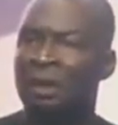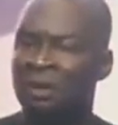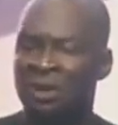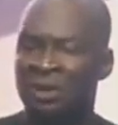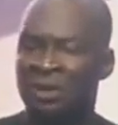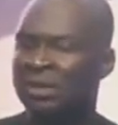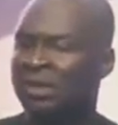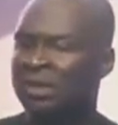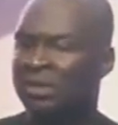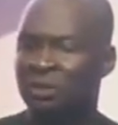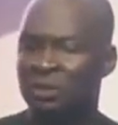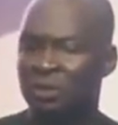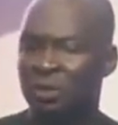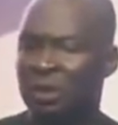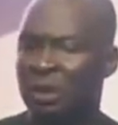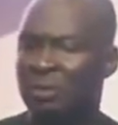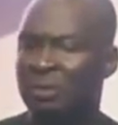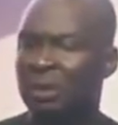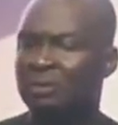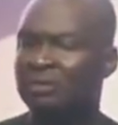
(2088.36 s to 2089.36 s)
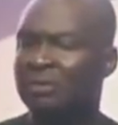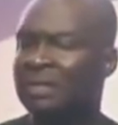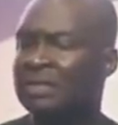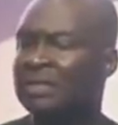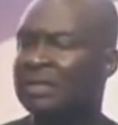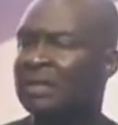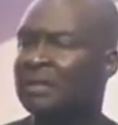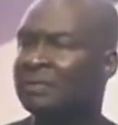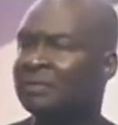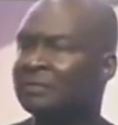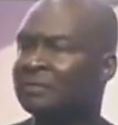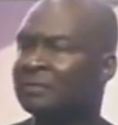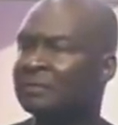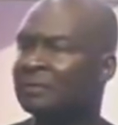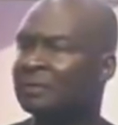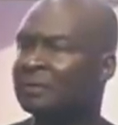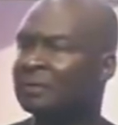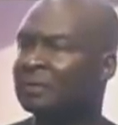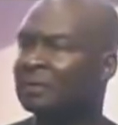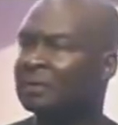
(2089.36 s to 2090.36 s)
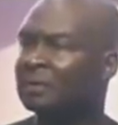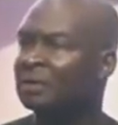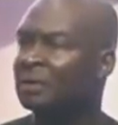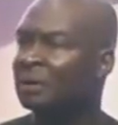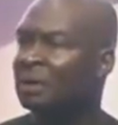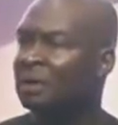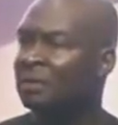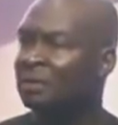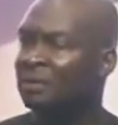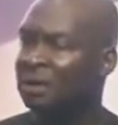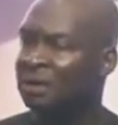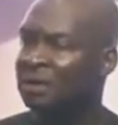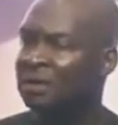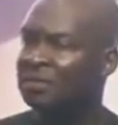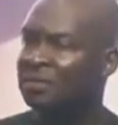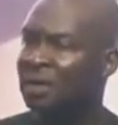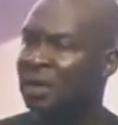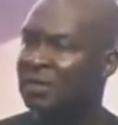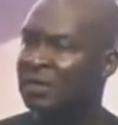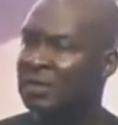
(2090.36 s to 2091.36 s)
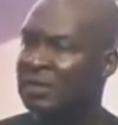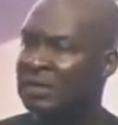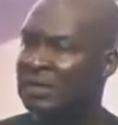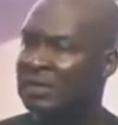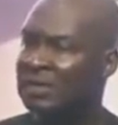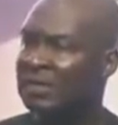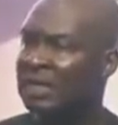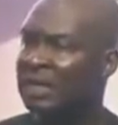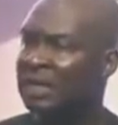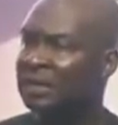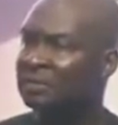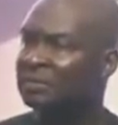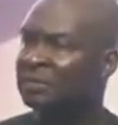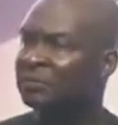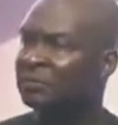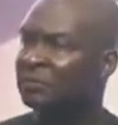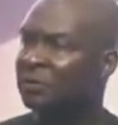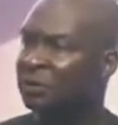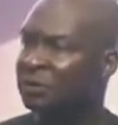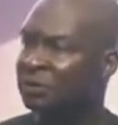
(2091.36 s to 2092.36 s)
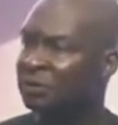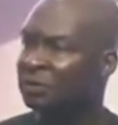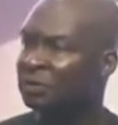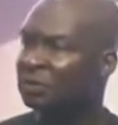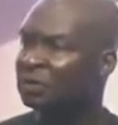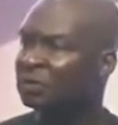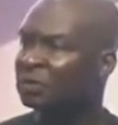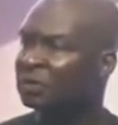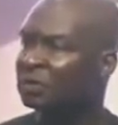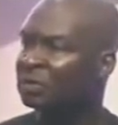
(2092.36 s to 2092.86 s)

I'm not here to talk about myself, but this man you see standing before you,